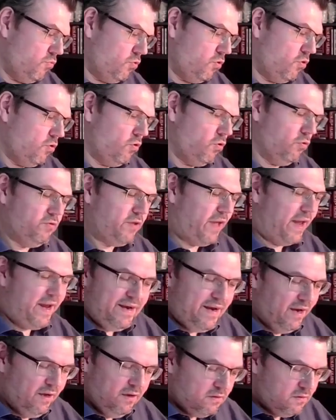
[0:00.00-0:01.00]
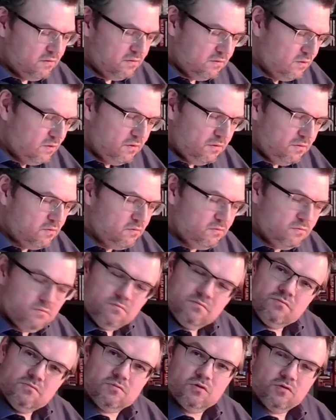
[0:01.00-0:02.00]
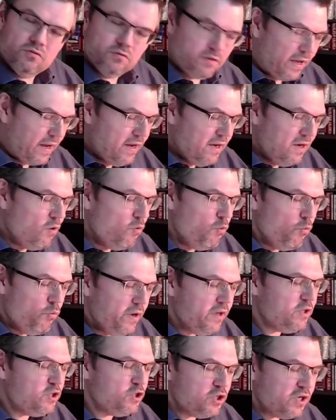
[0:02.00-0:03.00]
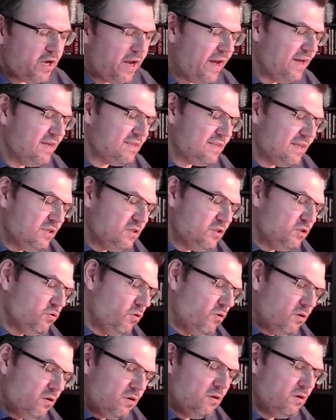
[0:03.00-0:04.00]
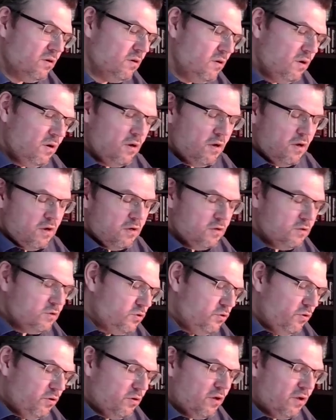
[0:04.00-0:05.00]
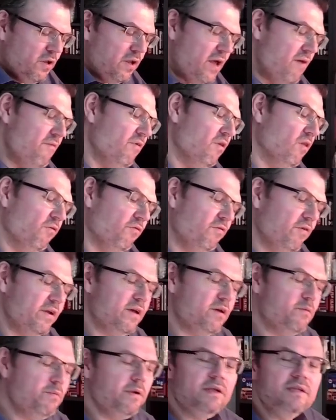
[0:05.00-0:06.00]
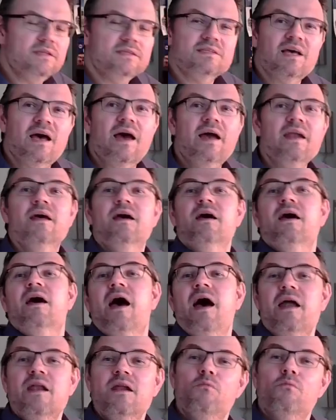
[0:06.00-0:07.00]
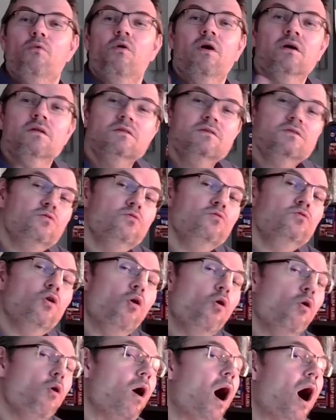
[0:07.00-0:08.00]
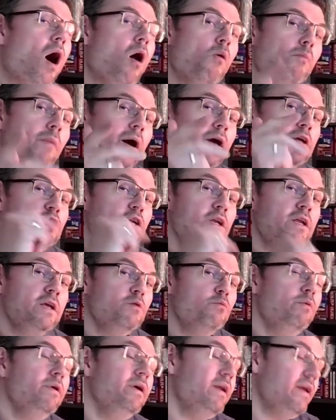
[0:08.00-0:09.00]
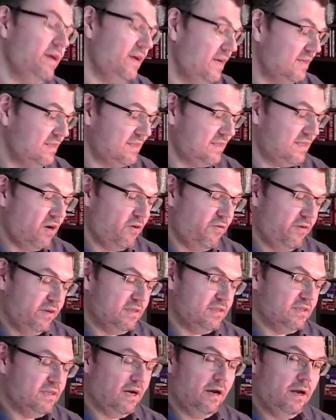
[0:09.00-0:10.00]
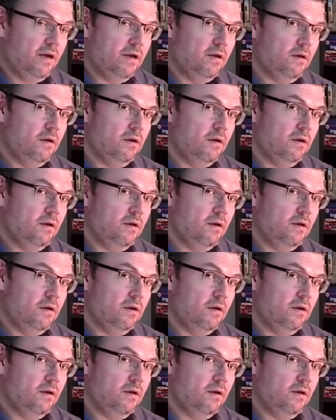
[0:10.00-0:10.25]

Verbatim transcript: container, huh? container which has a certain certain level of liquid inside and I want to know how much liquid is there inside.